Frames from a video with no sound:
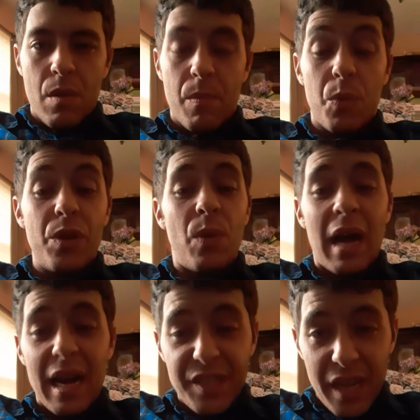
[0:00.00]
But when you
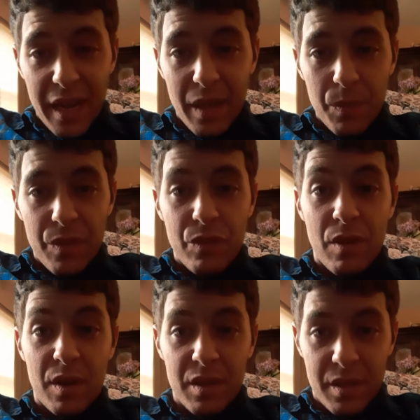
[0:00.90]
hijack it with
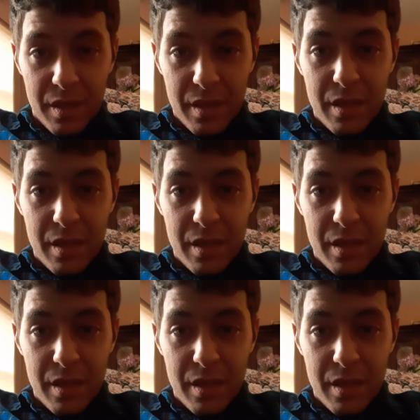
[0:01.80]
drugs,